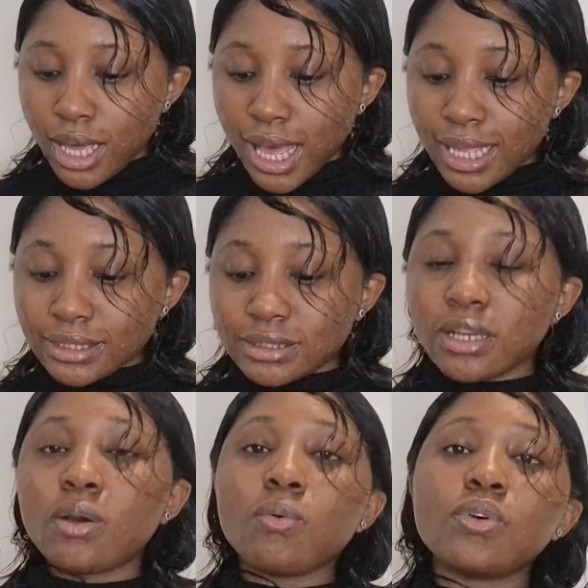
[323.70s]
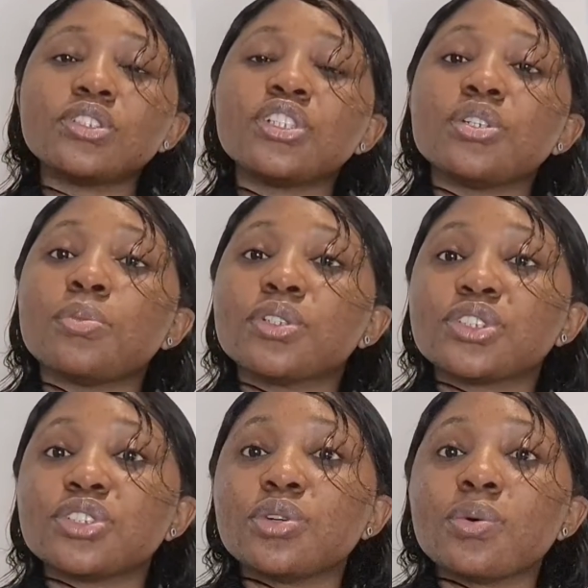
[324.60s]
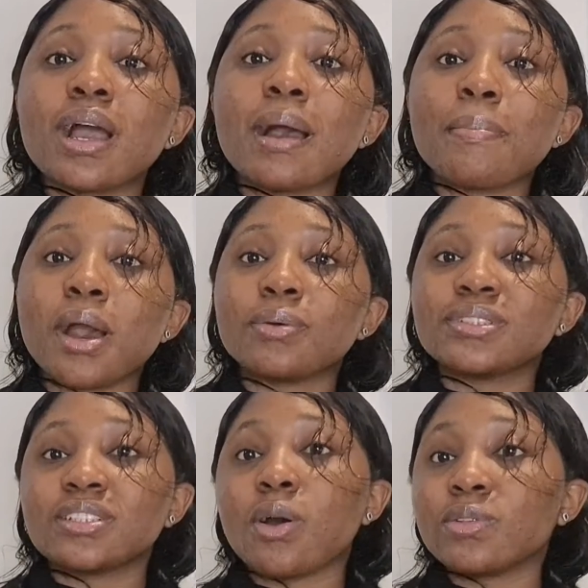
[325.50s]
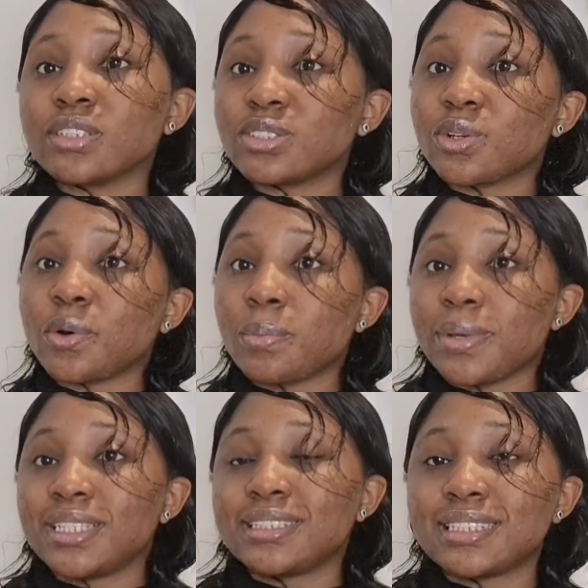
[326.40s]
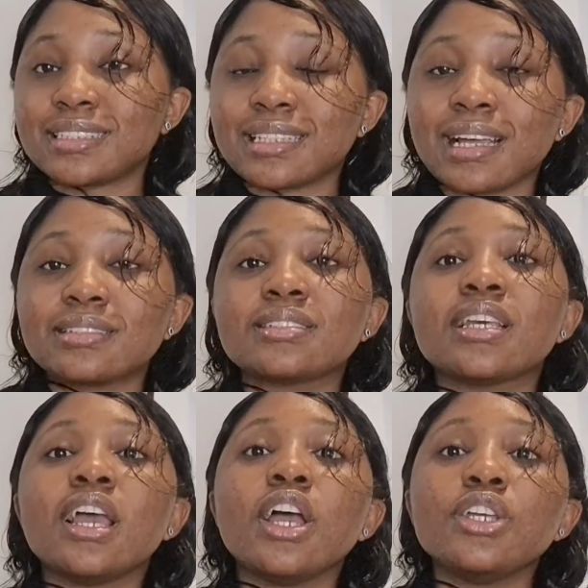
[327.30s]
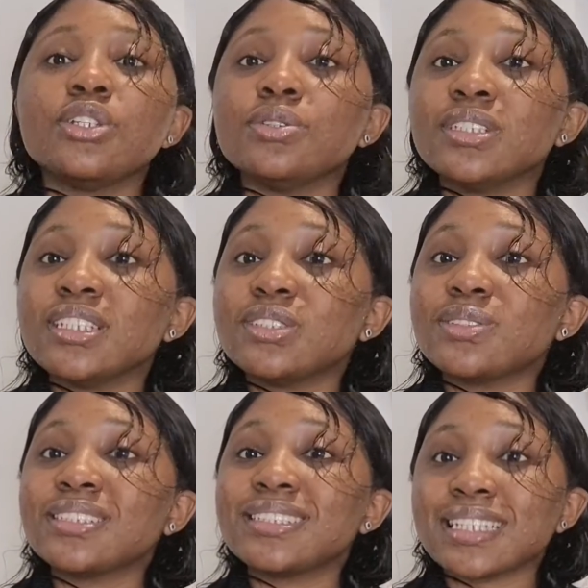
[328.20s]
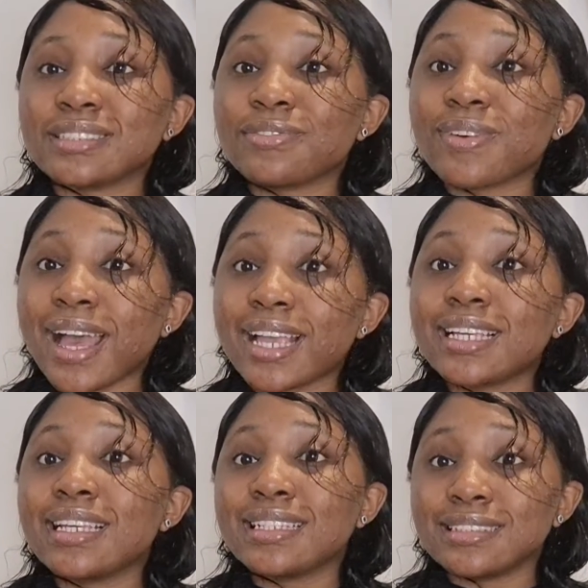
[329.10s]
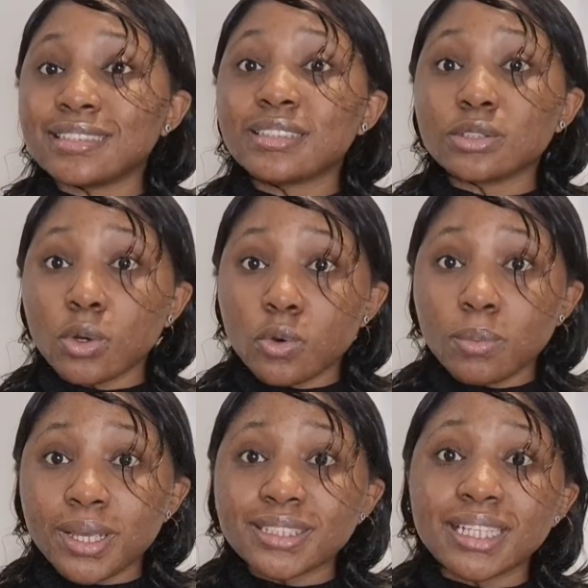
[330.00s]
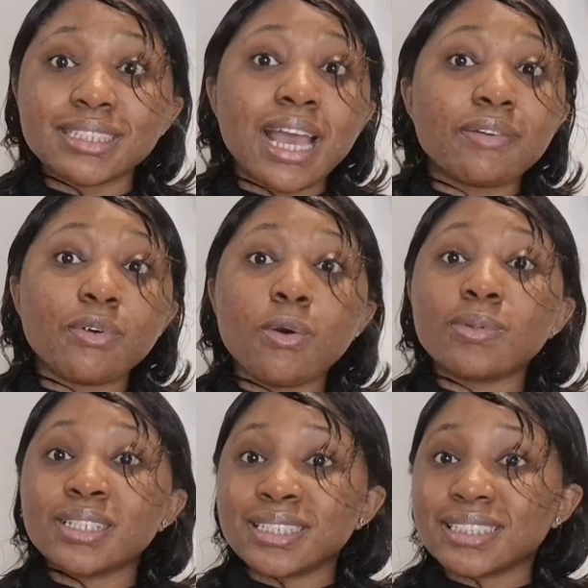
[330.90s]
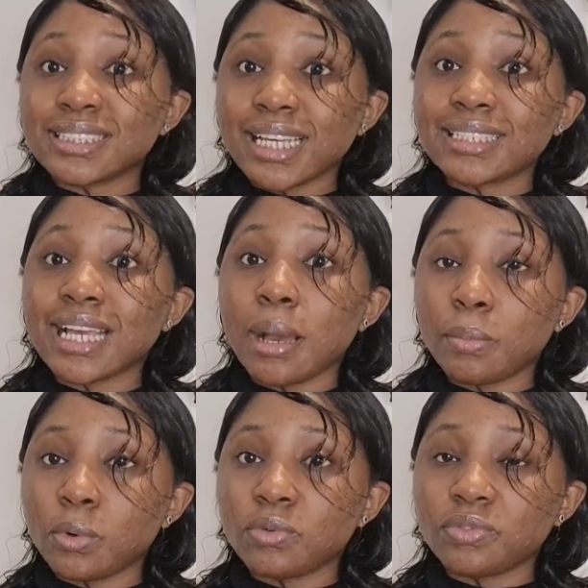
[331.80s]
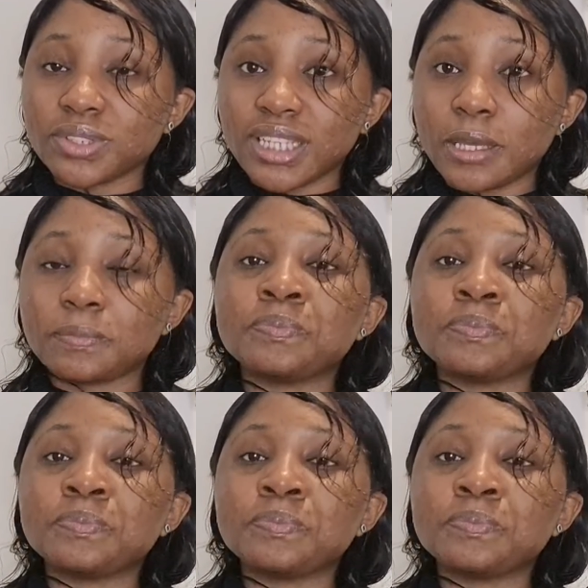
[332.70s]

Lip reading: And one thing you must know about all these documents is that you need to certify this document that I have all listed above here.